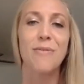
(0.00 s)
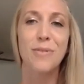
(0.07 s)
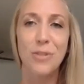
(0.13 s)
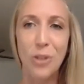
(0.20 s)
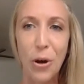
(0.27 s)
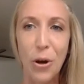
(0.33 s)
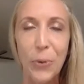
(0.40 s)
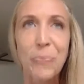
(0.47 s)

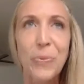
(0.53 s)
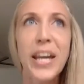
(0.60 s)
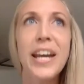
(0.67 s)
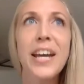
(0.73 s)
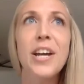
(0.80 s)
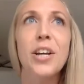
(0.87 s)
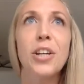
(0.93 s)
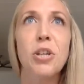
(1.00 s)
So
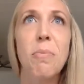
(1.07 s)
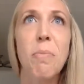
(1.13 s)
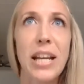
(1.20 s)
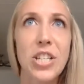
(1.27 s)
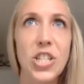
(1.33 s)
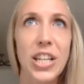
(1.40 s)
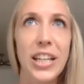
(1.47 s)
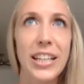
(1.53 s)
you
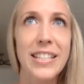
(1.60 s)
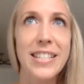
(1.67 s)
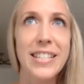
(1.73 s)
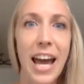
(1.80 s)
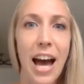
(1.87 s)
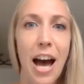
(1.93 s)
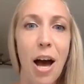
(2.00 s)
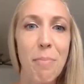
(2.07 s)
mentioned
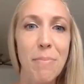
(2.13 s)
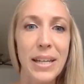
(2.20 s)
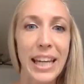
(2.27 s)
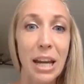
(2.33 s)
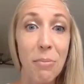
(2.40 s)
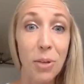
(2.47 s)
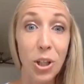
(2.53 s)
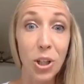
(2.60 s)

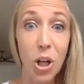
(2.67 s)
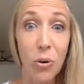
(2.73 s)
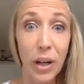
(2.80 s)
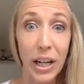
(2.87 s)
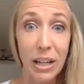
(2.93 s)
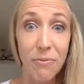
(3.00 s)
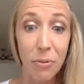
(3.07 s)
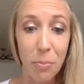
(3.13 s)
being able to lower
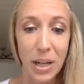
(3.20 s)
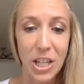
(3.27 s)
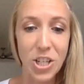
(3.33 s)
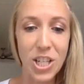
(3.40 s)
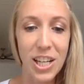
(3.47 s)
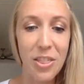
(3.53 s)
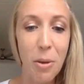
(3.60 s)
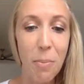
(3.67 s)

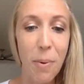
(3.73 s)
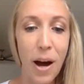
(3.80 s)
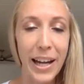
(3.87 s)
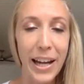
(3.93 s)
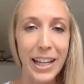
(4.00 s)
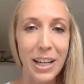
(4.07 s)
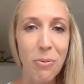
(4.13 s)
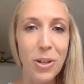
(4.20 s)
inflammation in the
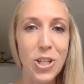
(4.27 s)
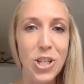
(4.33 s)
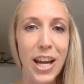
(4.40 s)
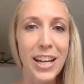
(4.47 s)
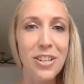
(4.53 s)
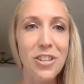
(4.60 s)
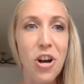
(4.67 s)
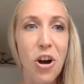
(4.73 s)
body, which
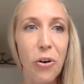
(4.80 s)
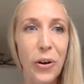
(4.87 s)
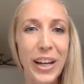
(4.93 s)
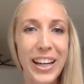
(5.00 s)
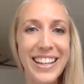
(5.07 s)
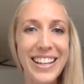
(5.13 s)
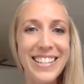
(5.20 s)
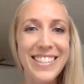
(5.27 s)
I know
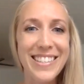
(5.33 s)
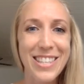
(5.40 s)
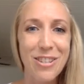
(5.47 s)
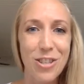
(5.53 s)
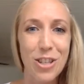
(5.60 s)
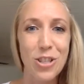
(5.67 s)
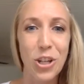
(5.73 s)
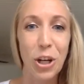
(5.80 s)

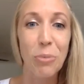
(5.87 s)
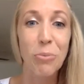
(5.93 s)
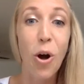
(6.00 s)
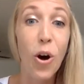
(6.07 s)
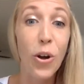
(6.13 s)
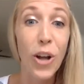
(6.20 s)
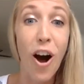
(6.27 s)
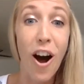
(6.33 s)
there's a term
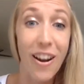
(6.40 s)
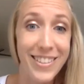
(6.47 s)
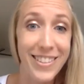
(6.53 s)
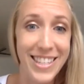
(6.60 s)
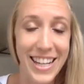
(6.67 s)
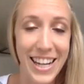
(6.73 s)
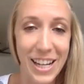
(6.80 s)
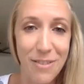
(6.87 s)
called
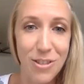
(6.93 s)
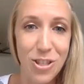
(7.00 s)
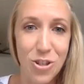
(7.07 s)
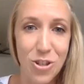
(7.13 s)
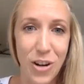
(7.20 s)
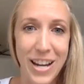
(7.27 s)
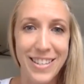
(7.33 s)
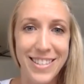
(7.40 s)
oxidative
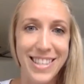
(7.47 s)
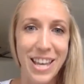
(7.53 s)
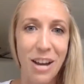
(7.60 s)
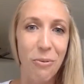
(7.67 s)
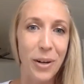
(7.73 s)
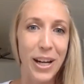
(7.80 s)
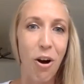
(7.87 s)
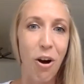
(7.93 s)
stress that
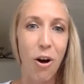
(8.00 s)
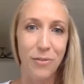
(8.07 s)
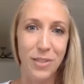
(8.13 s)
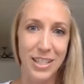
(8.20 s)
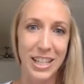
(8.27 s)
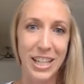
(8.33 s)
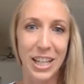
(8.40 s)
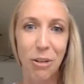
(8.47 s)
we
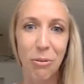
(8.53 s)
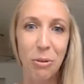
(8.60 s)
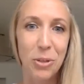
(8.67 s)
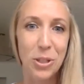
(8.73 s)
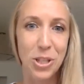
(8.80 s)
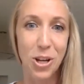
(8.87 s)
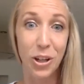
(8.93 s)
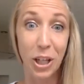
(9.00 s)
often hear when
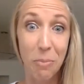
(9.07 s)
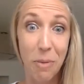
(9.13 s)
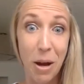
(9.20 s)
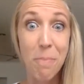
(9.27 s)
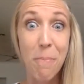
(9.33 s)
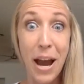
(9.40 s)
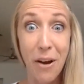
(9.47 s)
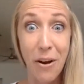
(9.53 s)
we're talking about
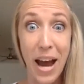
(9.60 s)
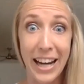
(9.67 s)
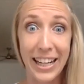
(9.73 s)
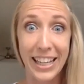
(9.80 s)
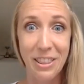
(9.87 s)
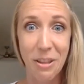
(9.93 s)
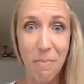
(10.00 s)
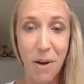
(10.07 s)

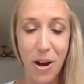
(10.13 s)
biohacking the